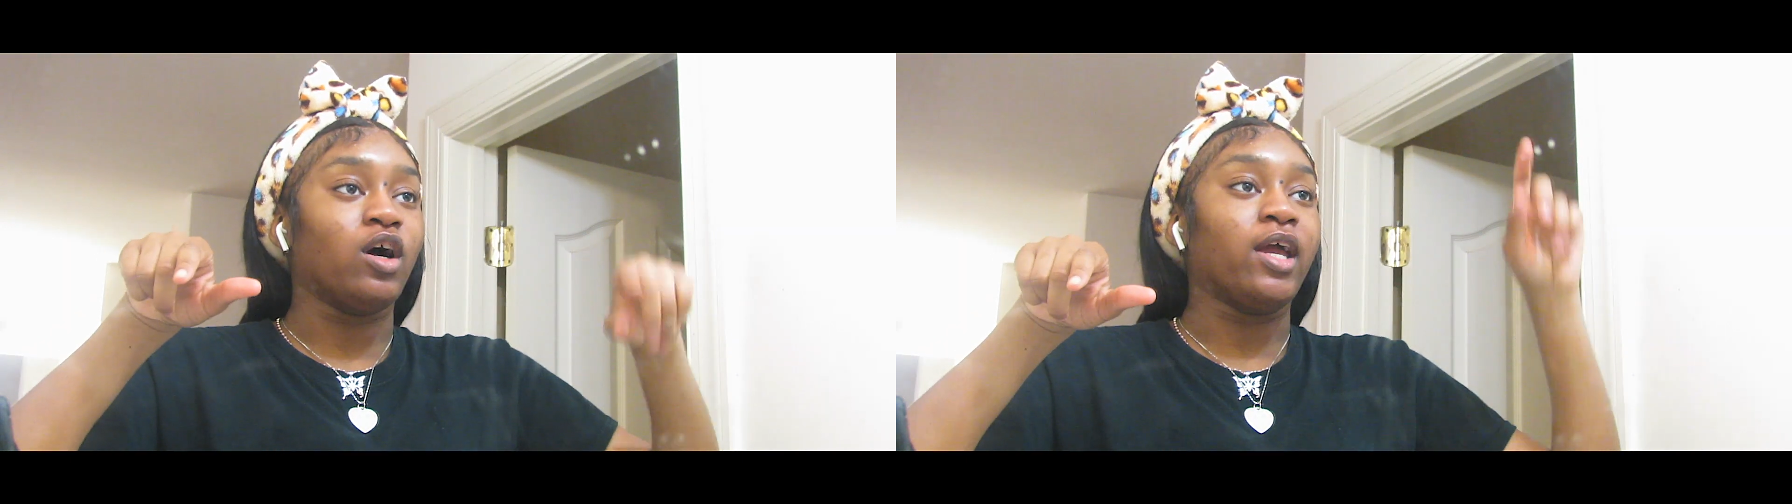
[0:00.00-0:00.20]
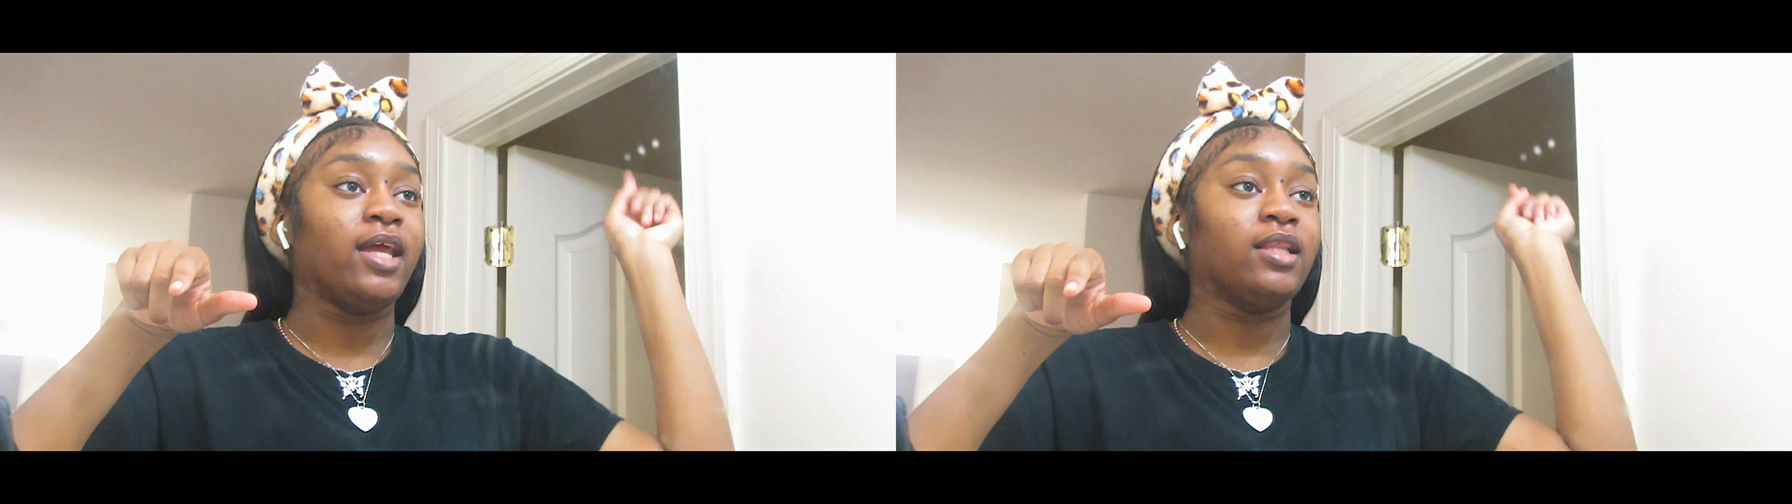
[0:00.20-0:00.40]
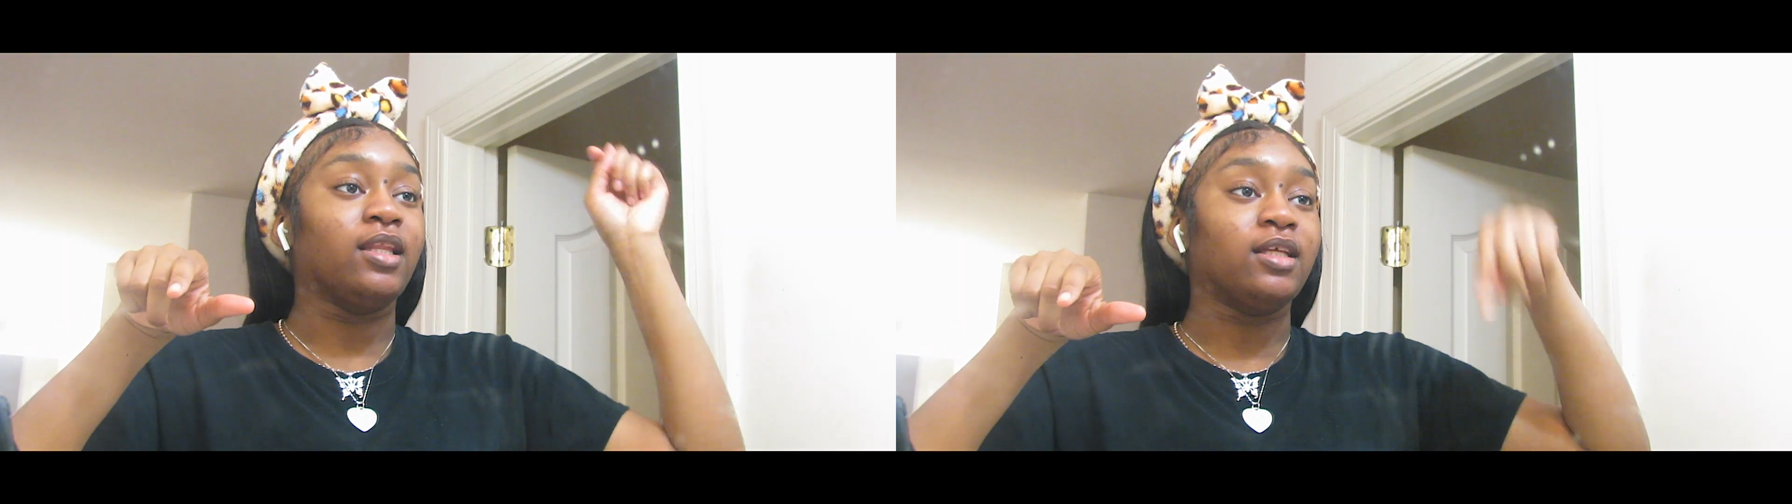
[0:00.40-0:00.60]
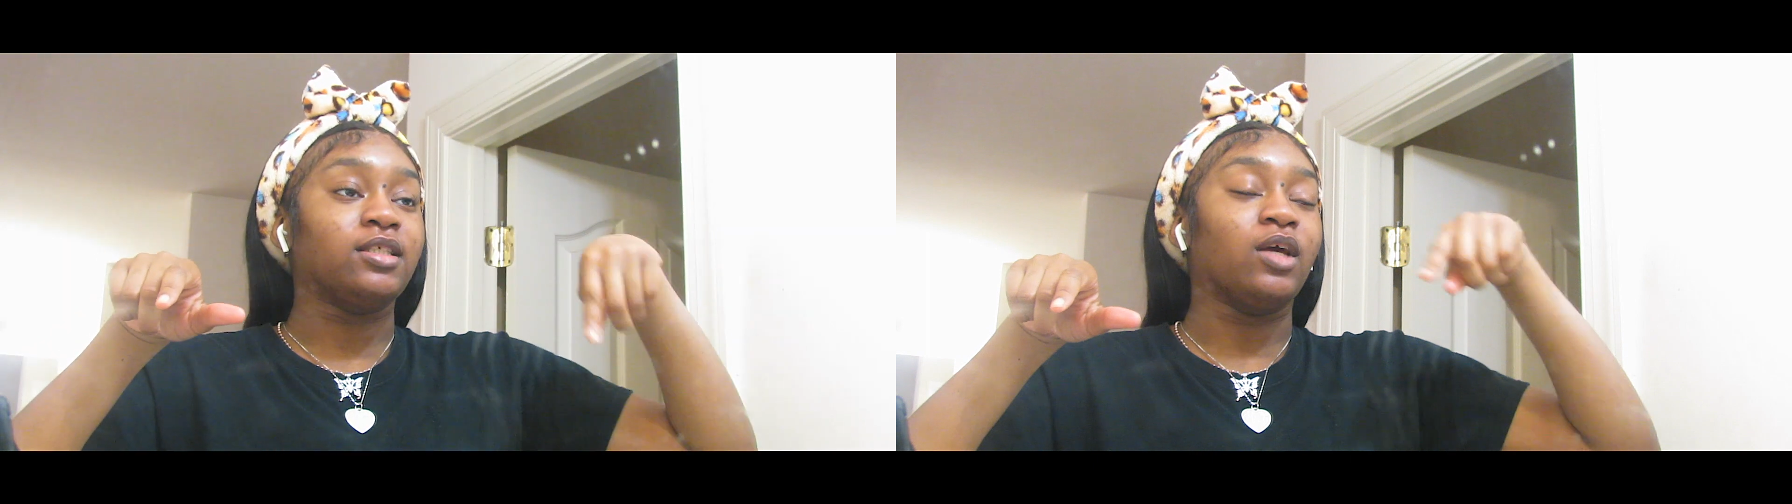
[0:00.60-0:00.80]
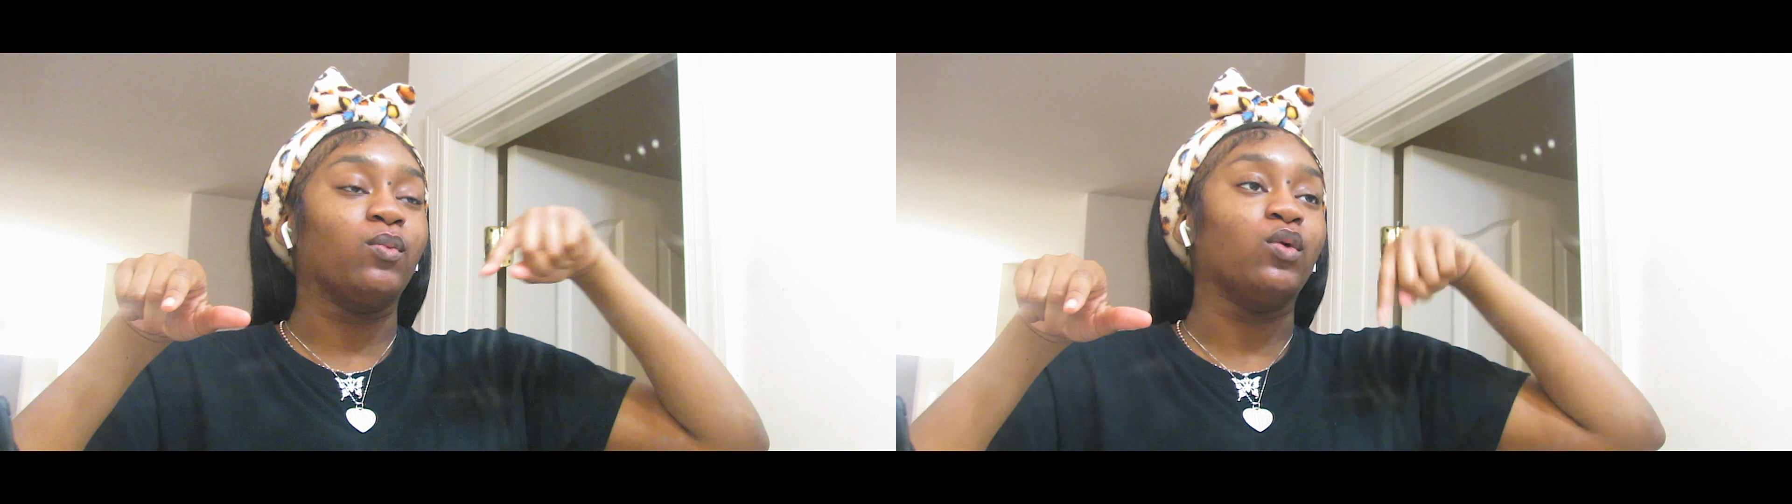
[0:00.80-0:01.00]
and the link
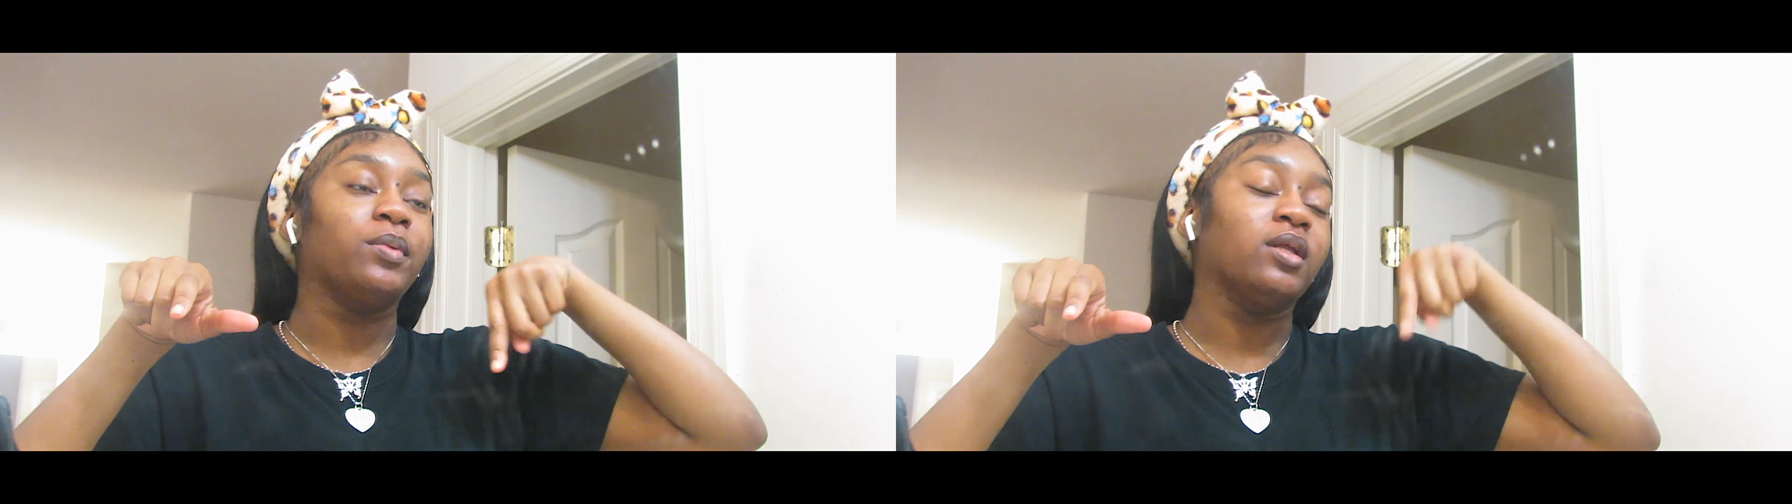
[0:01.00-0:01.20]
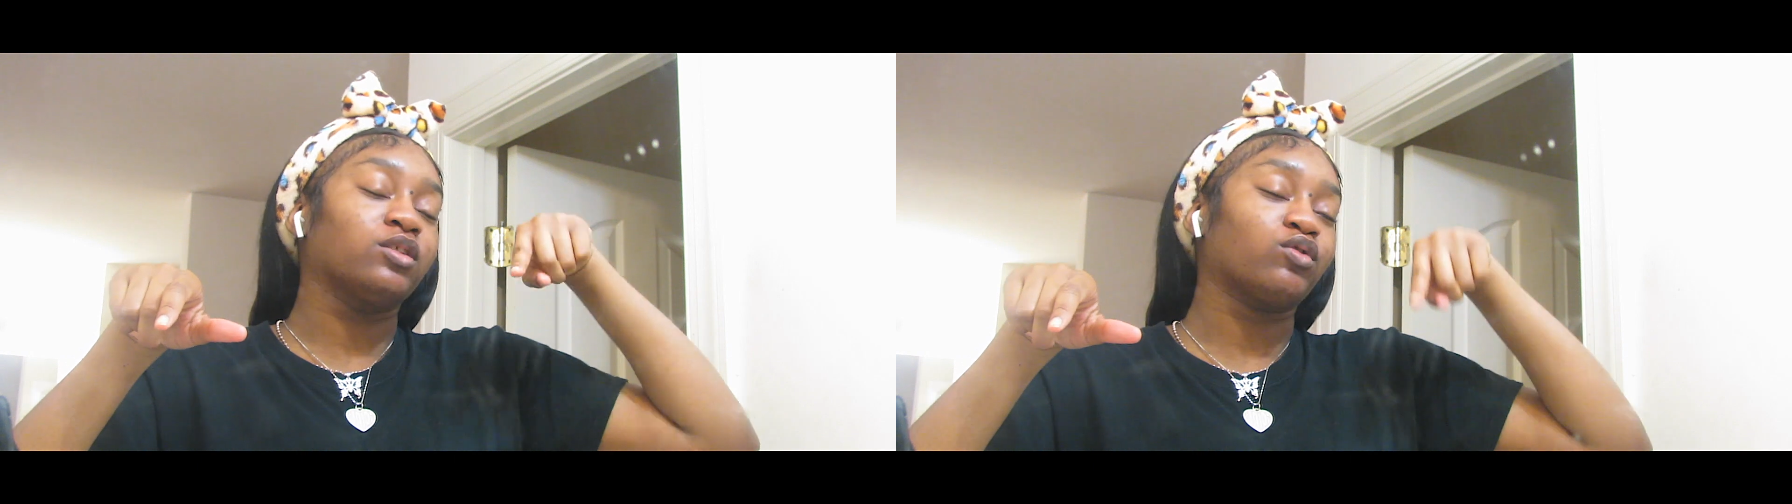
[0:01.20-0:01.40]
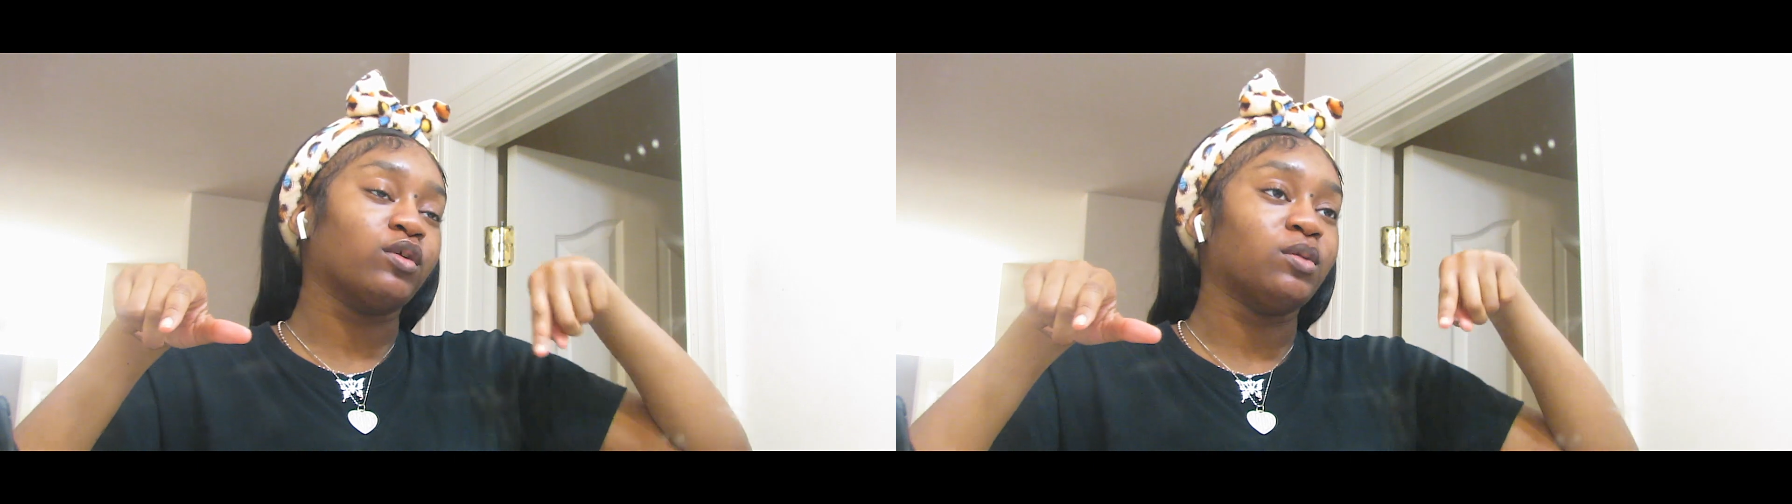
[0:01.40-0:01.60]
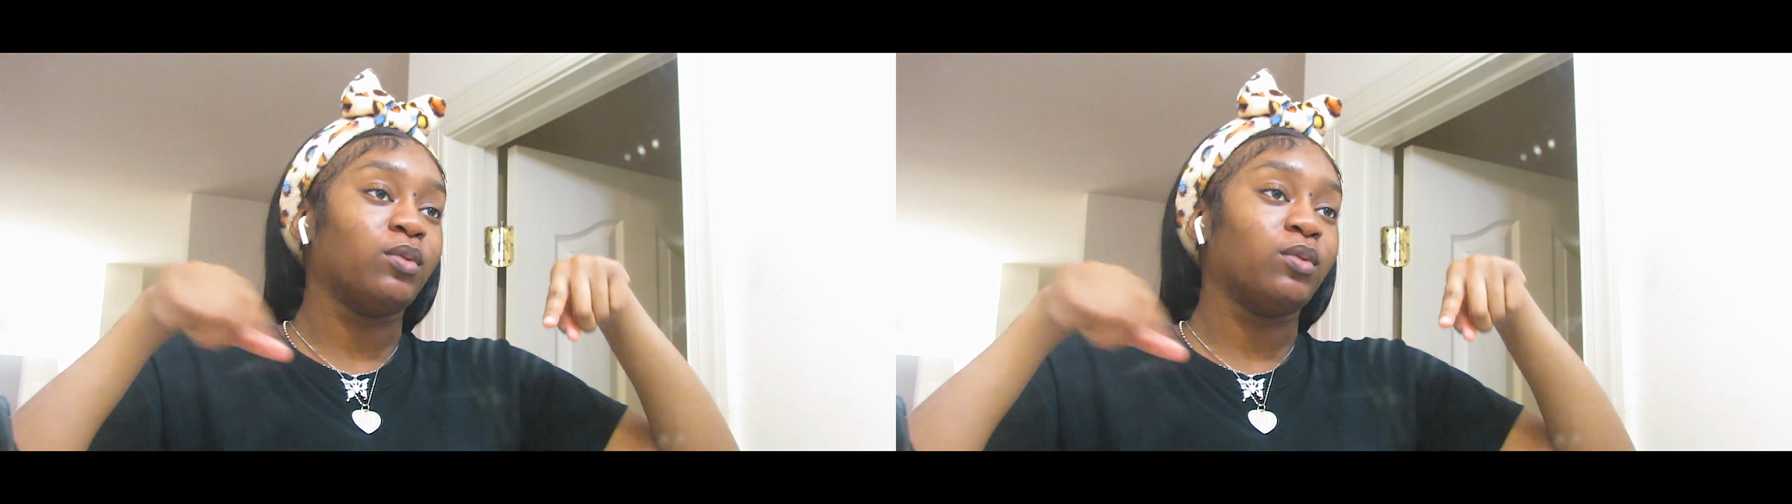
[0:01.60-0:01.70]
to them will be in the description